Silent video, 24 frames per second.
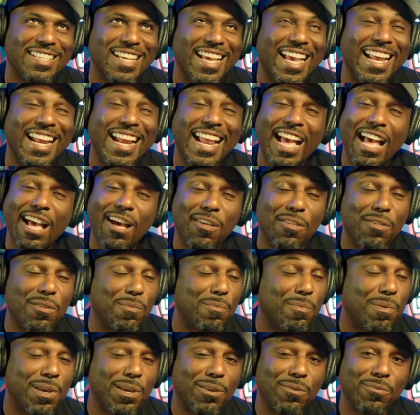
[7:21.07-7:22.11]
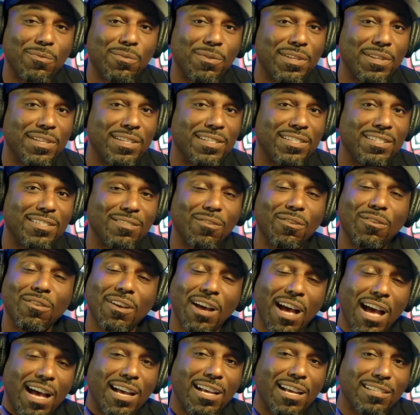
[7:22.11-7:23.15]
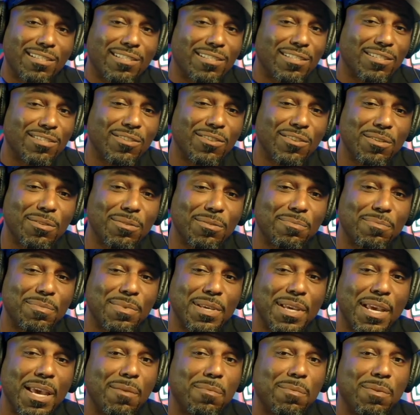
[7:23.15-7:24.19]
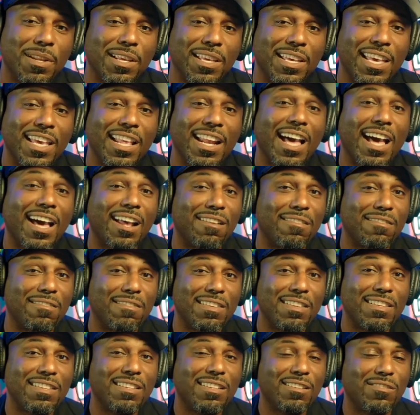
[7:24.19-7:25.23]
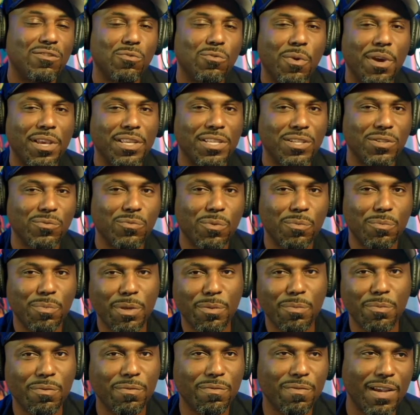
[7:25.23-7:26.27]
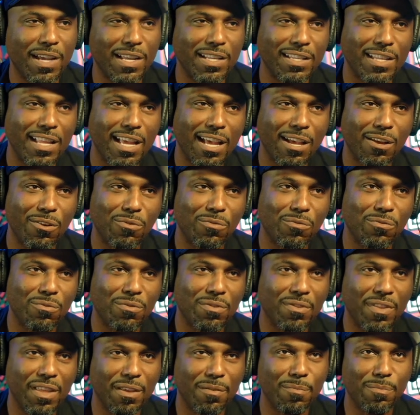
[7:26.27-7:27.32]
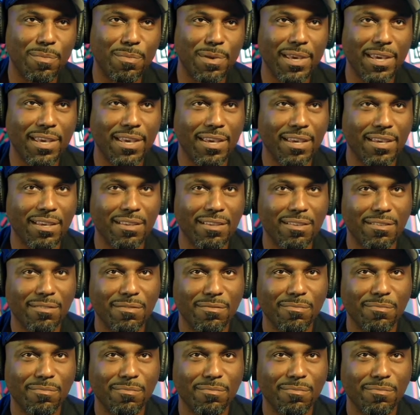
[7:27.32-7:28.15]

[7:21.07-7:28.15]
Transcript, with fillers: and how the penguin or Oz is gonna be able to get out of these situations when people find out they're being